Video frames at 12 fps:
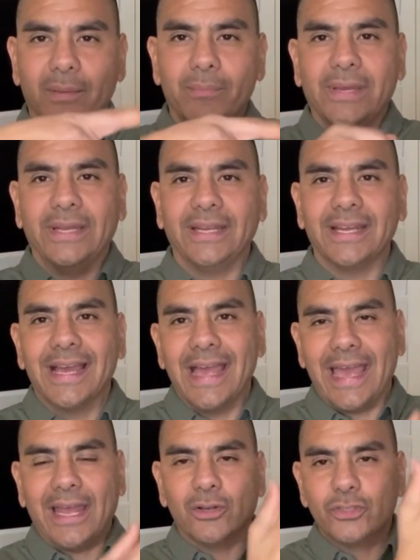meaning
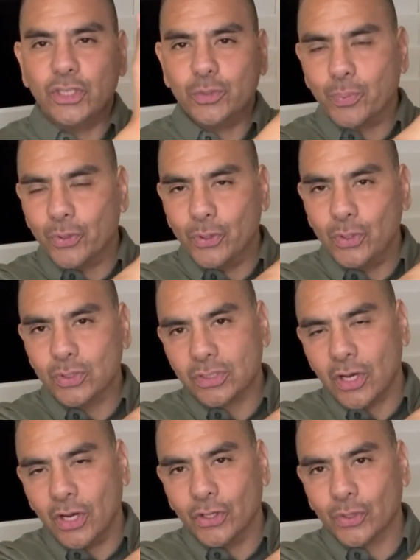energy is produced
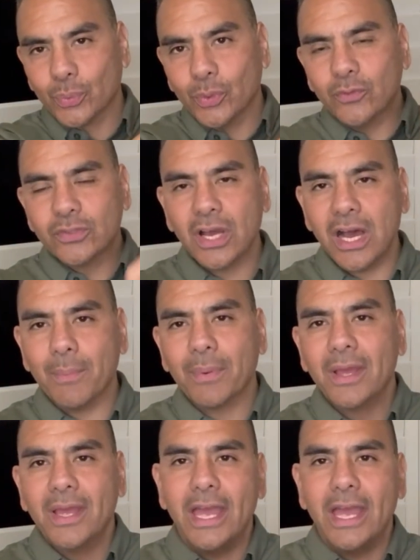on your rooftop,